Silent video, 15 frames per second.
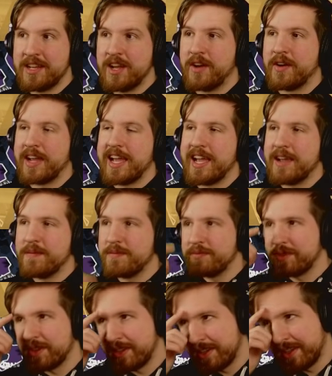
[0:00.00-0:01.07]
Okay,
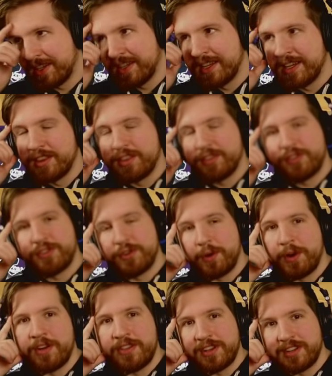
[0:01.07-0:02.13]
the
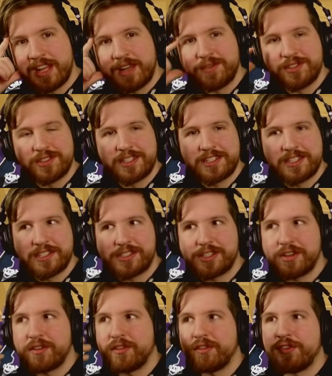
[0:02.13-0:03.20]
fedora and the gloves. So this is
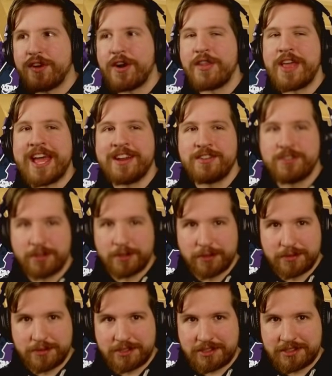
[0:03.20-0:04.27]

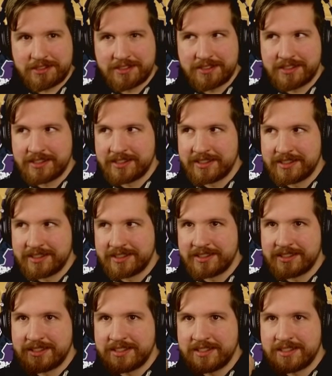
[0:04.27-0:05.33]
Fernando's
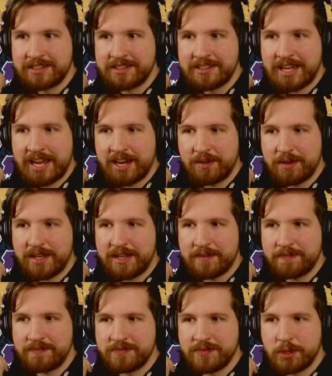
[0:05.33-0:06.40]
diary
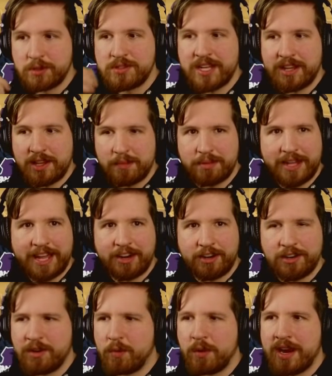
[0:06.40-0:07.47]
or daily
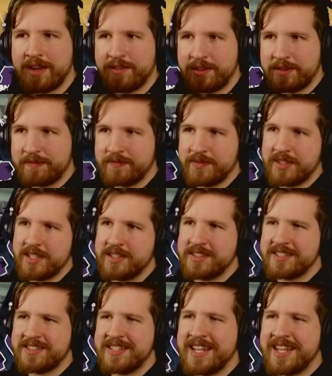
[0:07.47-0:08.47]
planner, whatever. It says